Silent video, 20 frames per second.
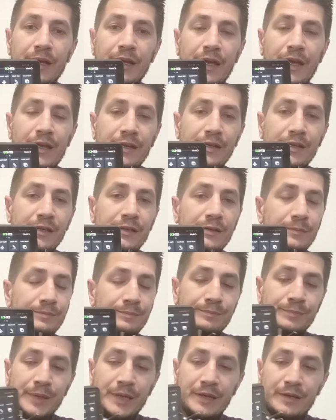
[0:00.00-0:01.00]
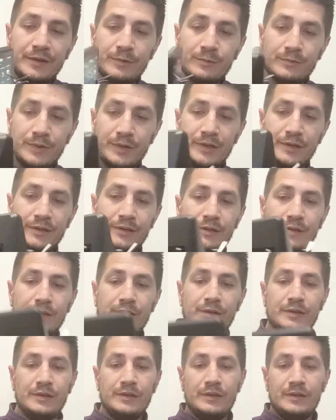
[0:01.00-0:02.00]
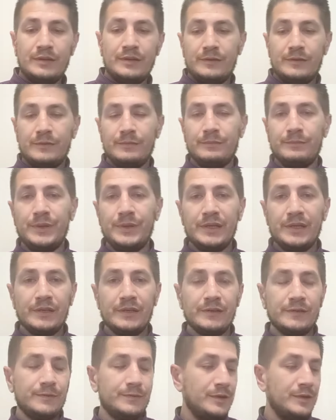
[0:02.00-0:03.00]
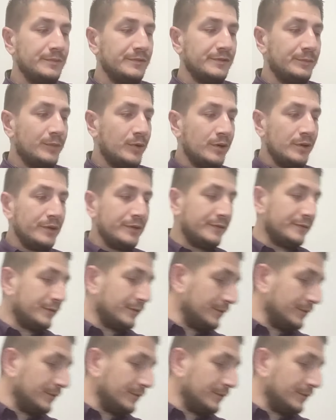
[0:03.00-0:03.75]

any plane you want, biggest from smallest to